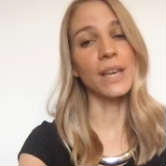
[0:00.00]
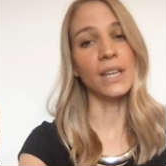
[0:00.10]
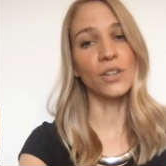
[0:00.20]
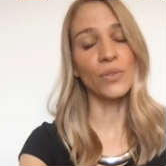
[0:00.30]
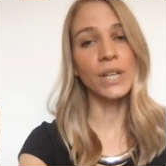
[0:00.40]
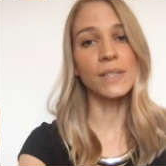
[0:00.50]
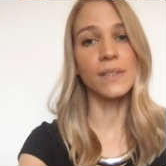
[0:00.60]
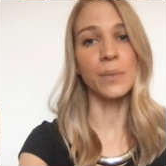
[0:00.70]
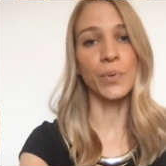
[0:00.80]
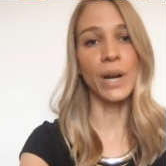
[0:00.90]
they increase
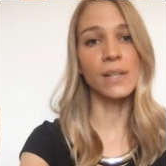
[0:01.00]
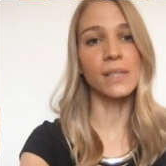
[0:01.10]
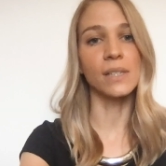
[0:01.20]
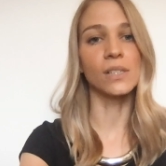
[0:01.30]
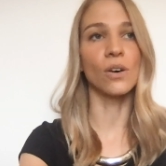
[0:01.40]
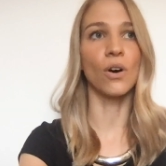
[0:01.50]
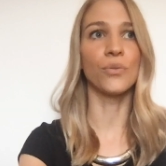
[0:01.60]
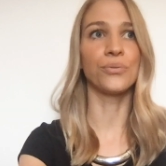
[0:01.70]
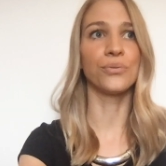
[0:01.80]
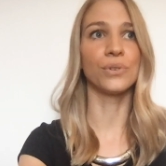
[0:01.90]
the presence
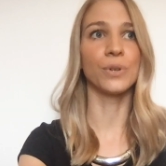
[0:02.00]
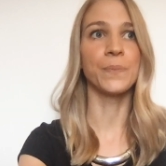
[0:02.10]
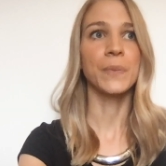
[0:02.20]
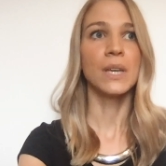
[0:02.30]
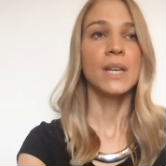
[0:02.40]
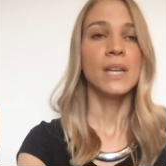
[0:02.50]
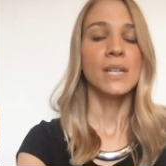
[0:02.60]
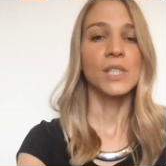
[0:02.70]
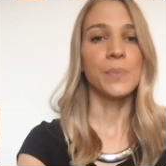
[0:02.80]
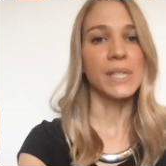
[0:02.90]
of uh,
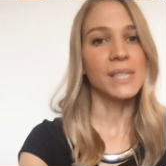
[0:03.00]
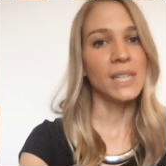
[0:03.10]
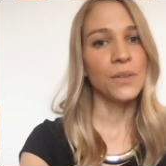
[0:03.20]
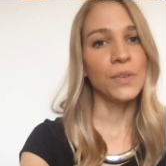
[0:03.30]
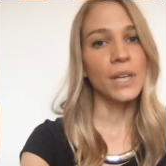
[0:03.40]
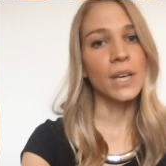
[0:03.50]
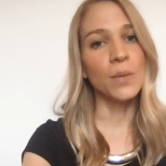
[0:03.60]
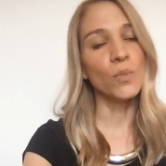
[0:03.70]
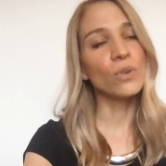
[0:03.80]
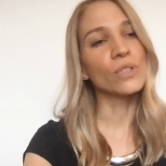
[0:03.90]
specific
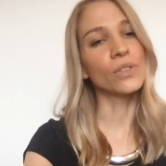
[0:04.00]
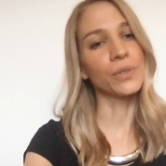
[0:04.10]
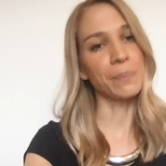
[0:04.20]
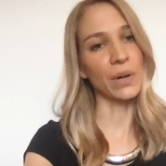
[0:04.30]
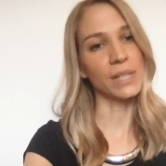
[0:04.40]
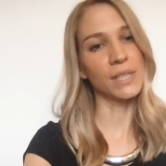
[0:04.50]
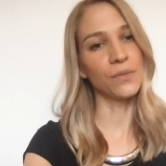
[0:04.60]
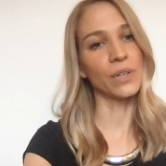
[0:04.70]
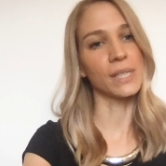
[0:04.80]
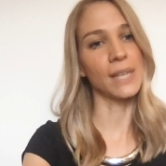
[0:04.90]

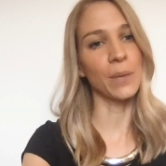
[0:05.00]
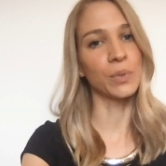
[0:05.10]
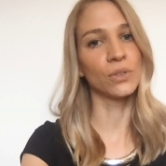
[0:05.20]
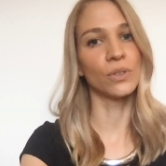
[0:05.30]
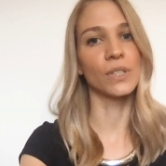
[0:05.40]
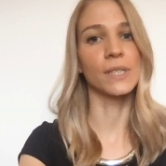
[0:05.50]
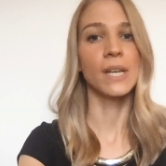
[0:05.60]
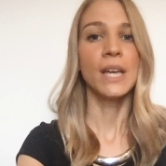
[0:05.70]
immunosuppressive receptors